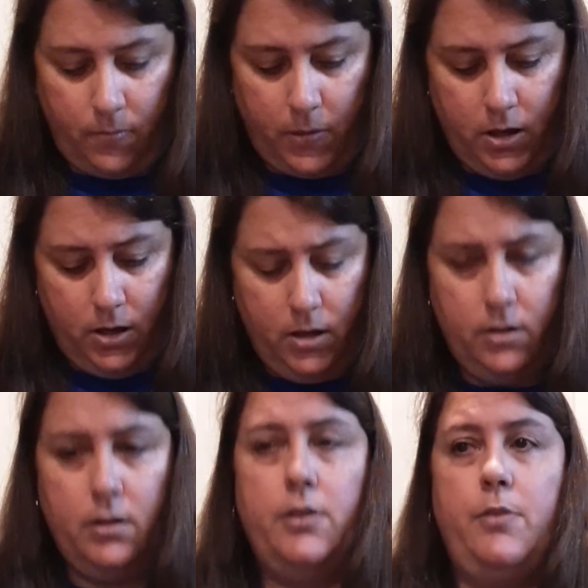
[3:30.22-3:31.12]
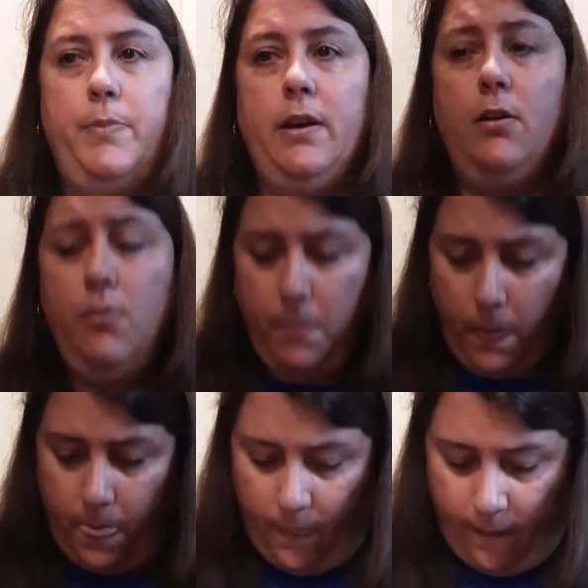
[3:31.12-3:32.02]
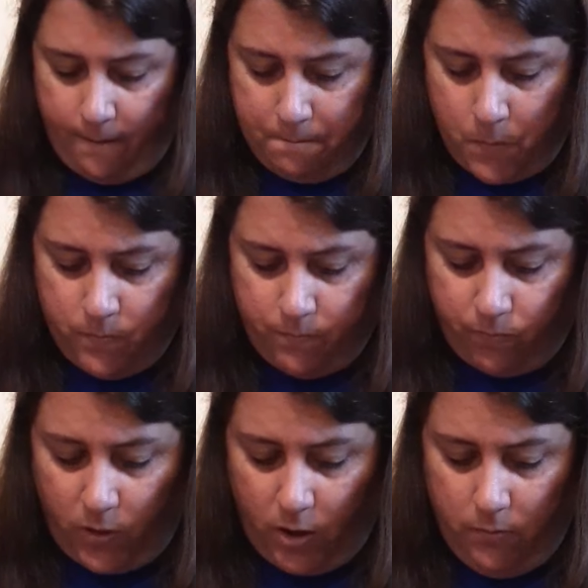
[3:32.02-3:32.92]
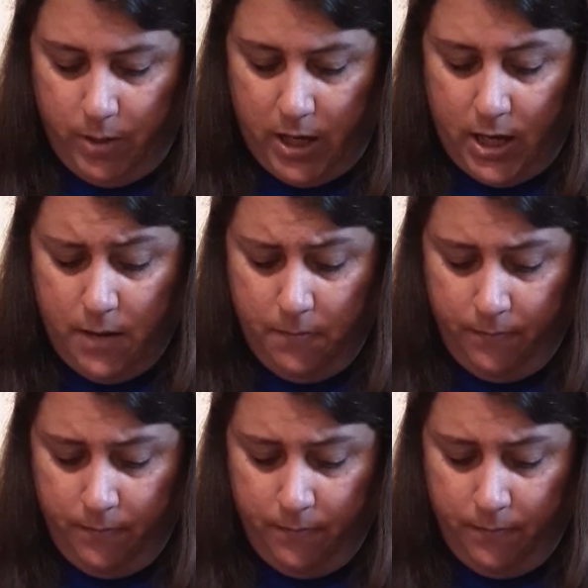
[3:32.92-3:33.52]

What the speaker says: Okay, let's spell B-L-U-E